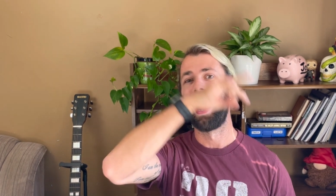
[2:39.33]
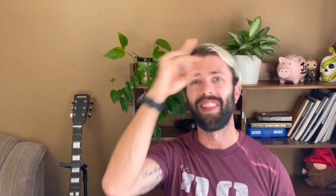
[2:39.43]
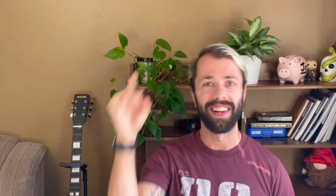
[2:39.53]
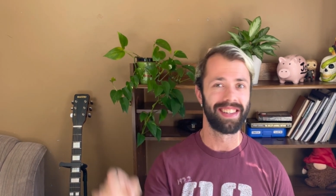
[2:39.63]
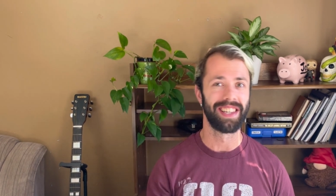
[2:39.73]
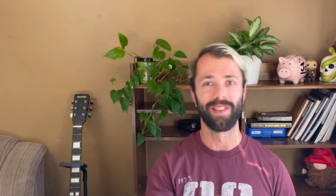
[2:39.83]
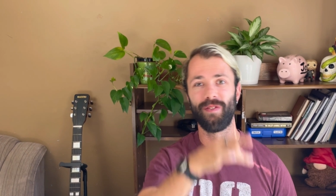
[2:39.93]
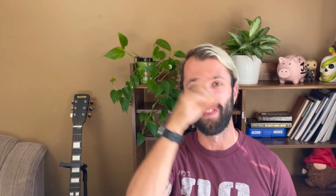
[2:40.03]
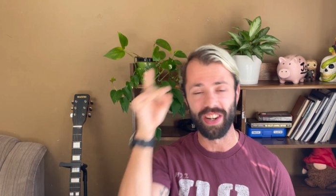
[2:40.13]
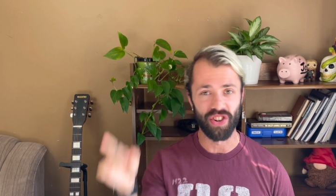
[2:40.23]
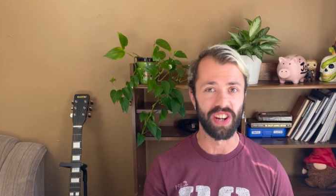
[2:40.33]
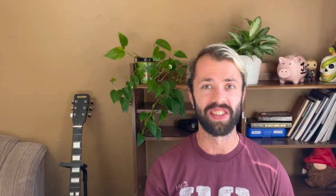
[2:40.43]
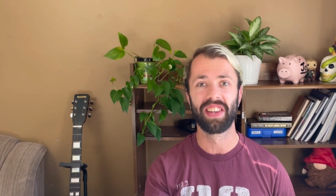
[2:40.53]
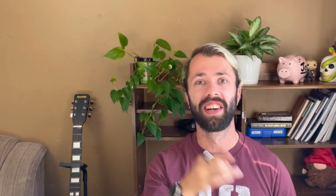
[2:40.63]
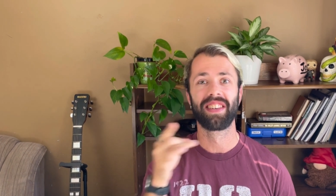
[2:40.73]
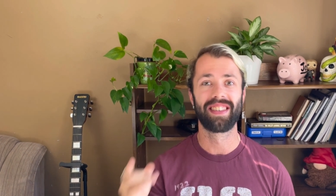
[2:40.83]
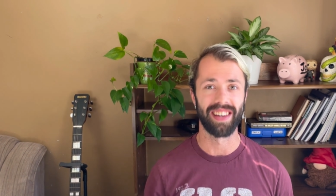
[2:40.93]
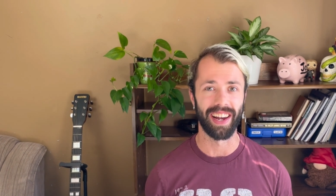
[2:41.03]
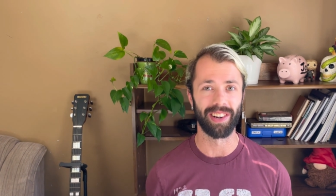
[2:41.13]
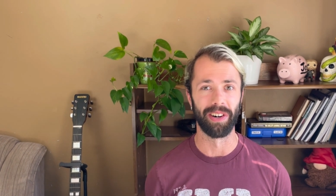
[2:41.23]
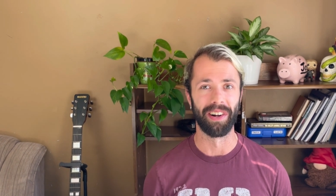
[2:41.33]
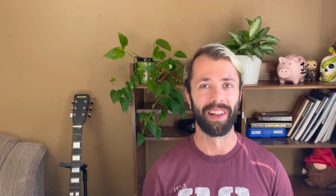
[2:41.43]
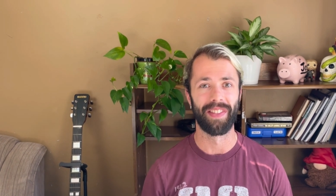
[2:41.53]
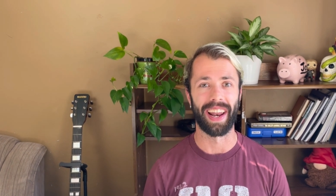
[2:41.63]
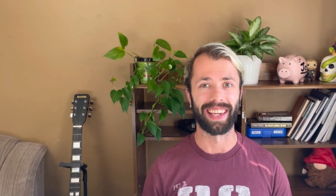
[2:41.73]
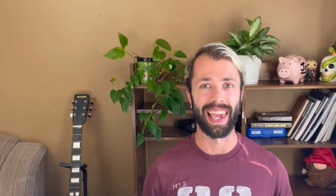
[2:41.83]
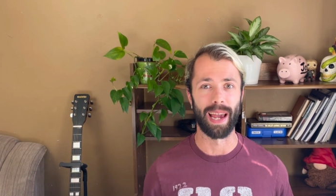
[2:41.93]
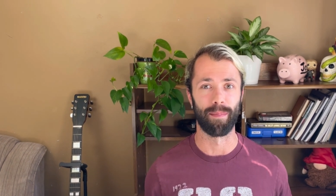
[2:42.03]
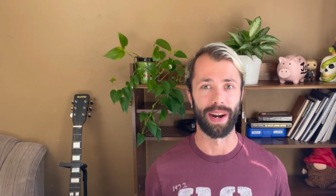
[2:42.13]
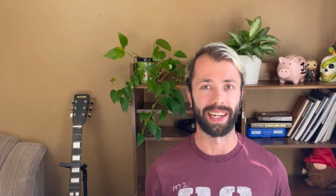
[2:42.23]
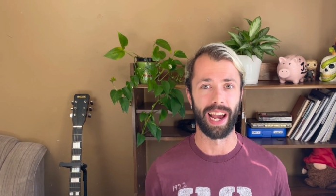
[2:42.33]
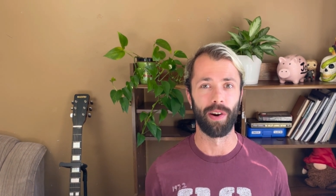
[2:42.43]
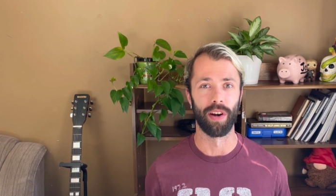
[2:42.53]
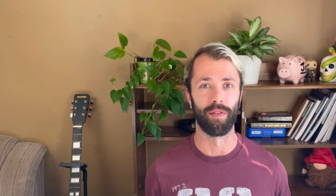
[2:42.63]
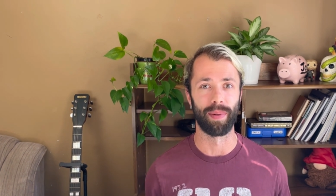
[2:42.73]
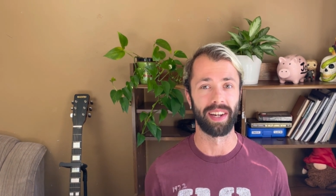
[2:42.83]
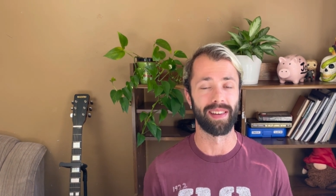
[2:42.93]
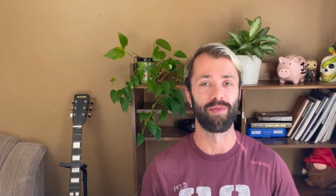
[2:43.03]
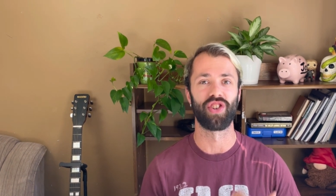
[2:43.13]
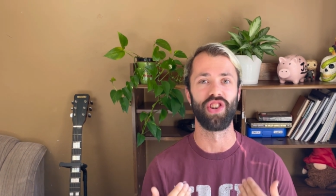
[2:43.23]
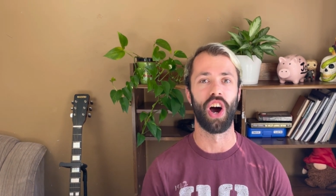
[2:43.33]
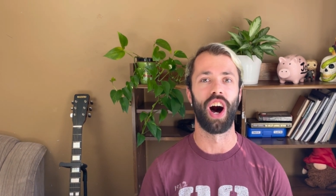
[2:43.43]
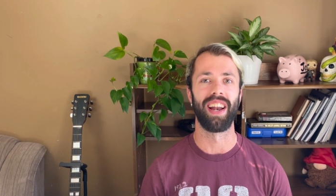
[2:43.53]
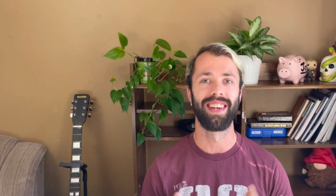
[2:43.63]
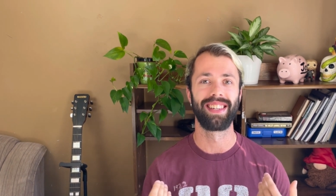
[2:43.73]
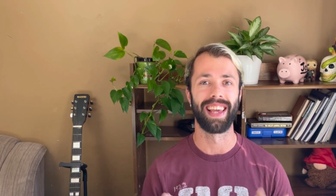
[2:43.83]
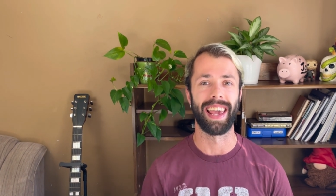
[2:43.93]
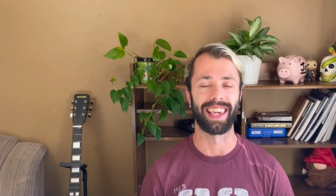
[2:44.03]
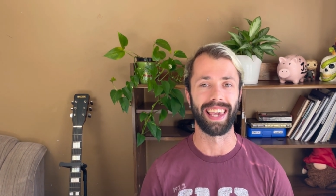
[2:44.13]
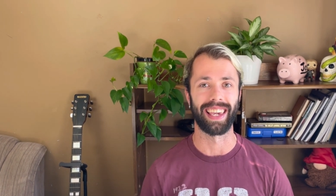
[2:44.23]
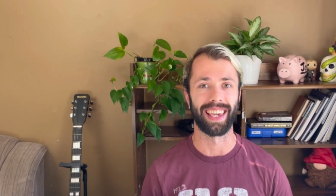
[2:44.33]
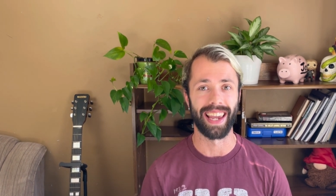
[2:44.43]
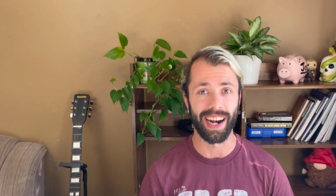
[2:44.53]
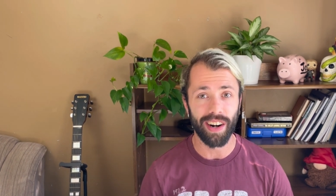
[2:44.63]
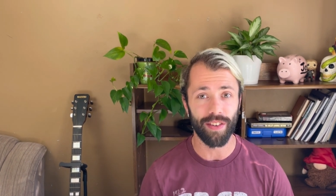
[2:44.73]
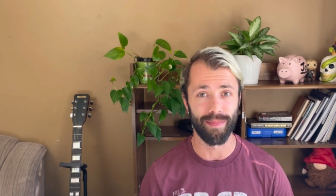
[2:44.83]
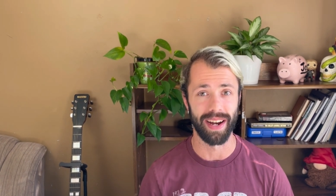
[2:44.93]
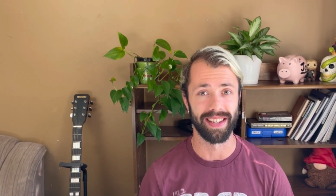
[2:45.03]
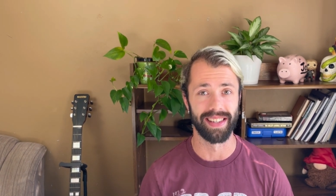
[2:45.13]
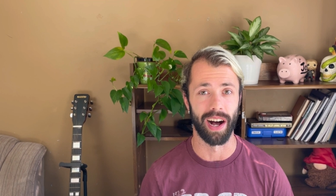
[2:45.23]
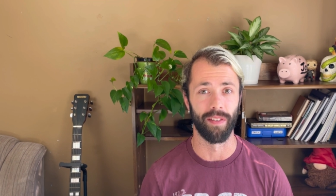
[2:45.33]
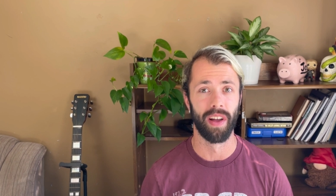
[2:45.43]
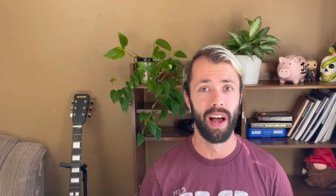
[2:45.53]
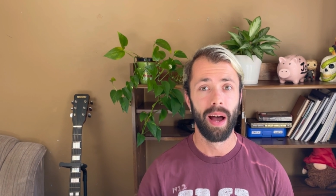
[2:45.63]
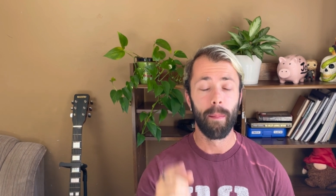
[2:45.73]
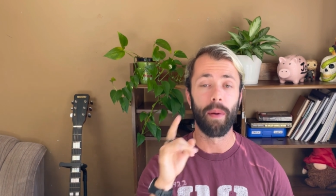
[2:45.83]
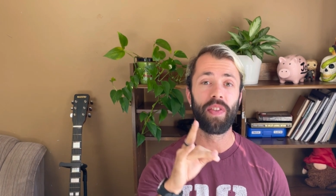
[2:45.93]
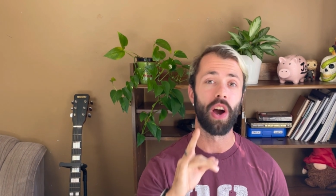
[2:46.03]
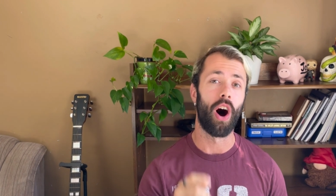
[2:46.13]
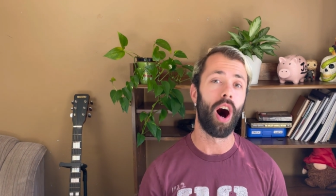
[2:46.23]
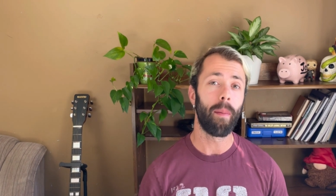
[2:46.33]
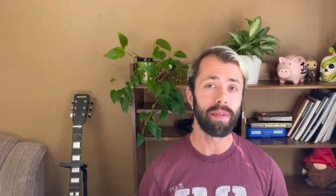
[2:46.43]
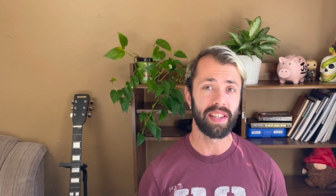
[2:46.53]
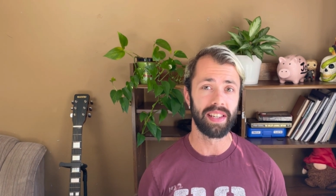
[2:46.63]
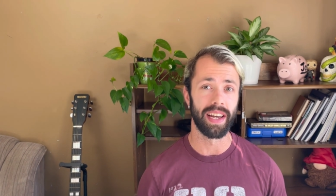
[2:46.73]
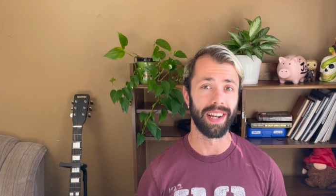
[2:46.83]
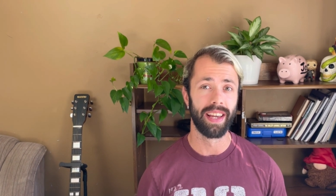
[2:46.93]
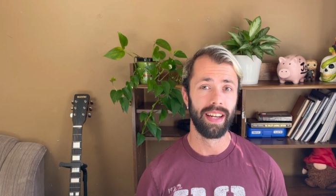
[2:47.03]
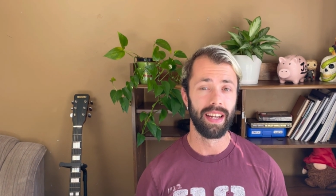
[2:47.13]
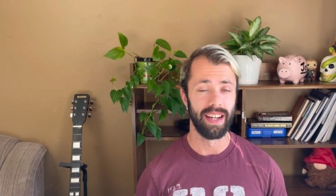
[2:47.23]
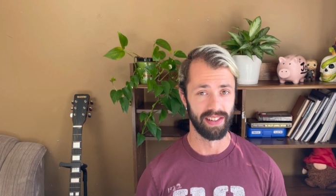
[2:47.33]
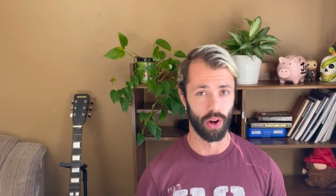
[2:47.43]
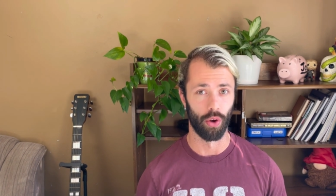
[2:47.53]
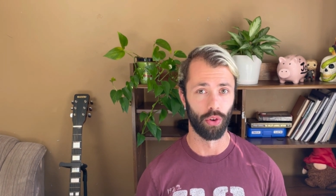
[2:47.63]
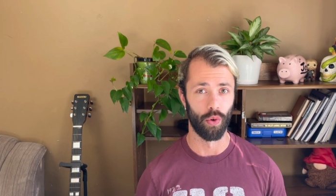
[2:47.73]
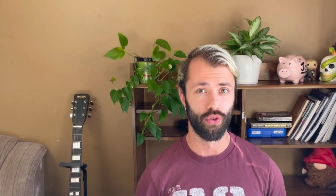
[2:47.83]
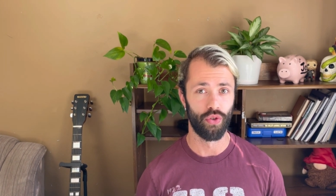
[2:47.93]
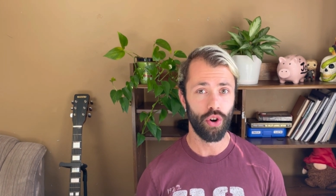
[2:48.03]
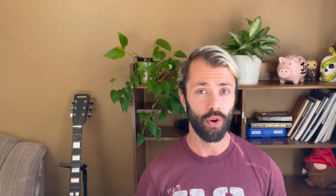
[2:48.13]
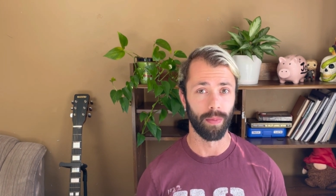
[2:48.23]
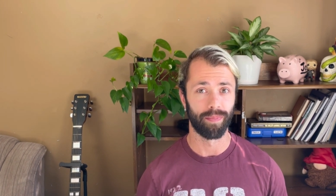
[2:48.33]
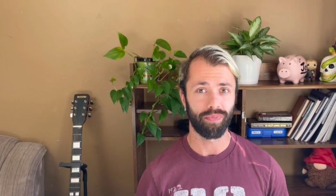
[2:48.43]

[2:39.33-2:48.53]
And then it's this vicious cycle that I can't break out of because I'm just not taking care of myself. But the opposite is also true.